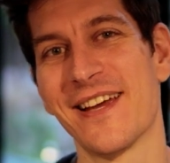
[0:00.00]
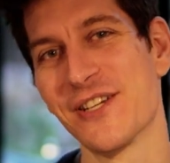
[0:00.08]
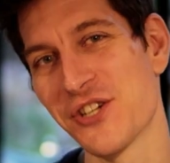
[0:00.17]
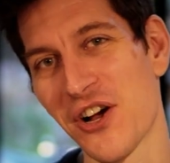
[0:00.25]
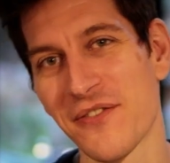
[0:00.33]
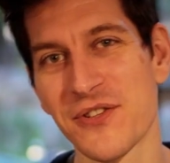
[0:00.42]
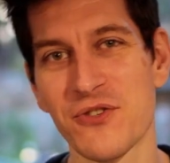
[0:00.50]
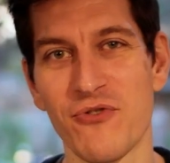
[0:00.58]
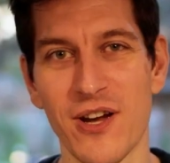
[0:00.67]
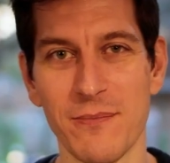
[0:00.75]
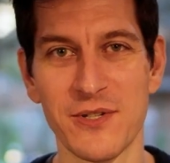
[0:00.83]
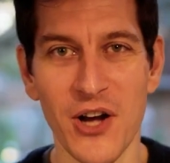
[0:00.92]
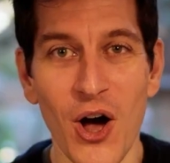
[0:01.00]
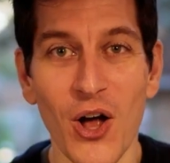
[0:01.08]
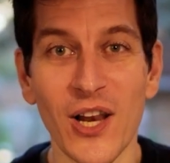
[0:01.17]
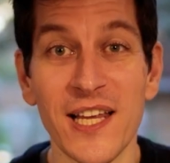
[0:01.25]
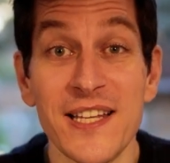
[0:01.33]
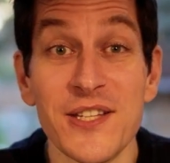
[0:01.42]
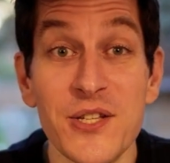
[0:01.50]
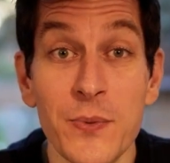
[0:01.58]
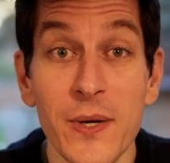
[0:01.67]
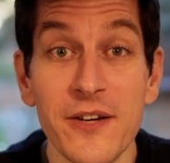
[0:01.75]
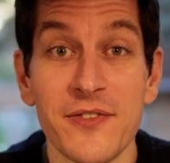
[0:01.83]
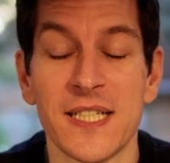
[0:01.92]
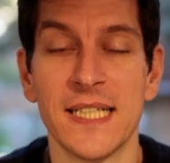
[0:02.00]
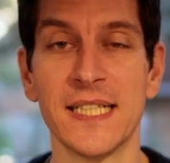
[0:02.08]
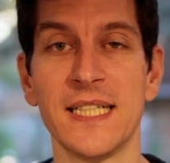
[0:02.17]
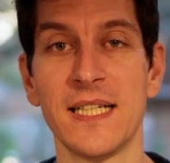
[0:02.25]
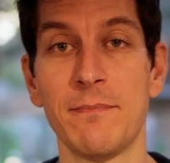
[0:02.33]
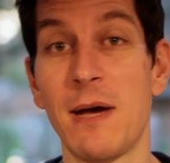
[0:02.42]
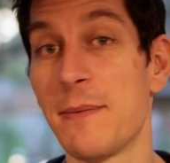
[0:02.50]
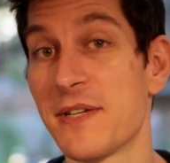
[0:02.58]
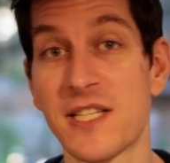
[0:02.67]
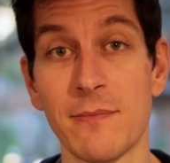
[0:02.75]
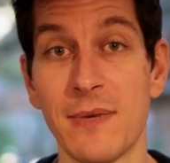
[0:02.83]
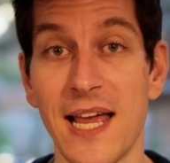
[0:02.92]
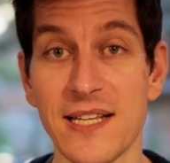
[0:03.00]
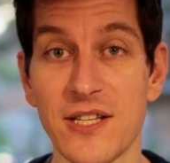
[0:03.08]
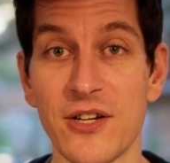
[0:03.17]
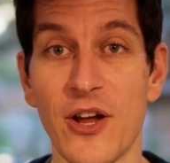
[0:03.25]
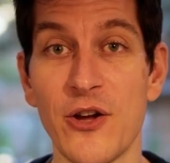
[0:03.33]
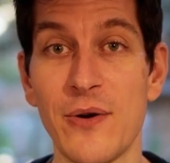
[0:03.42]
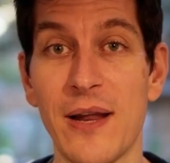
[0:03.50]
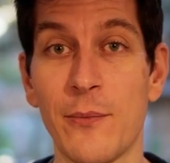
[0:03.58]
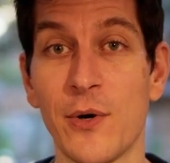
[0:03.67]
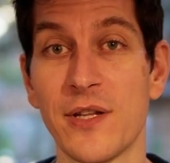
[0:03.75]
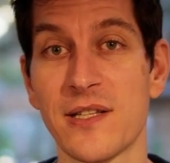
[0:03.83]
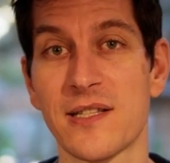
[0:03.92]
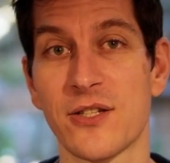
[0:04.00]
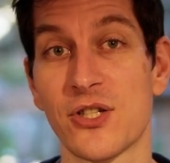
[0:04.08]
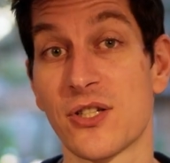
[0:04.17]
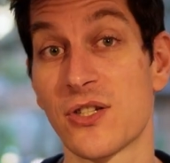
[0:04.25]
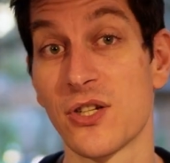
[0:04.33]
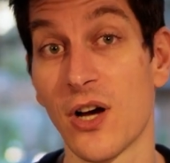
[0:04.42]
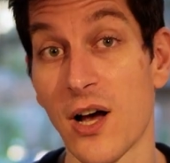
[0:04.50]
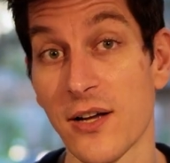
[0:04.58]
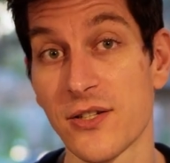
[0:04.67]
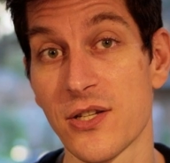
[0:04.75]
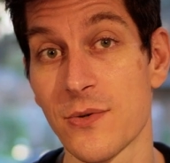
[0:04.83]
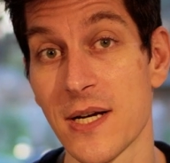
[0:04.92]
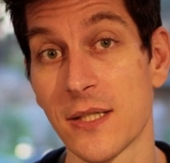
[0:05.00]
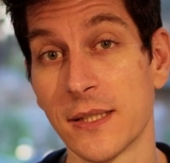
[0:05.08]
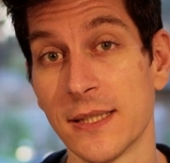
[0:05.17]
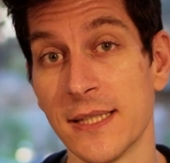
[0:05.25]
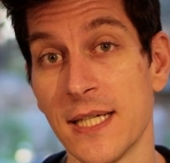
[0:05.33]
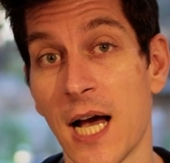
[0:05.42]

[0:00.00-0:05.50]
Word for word: like JavaScript, Kotlin, Swift, maybe some lesser known ones such as Dart as well.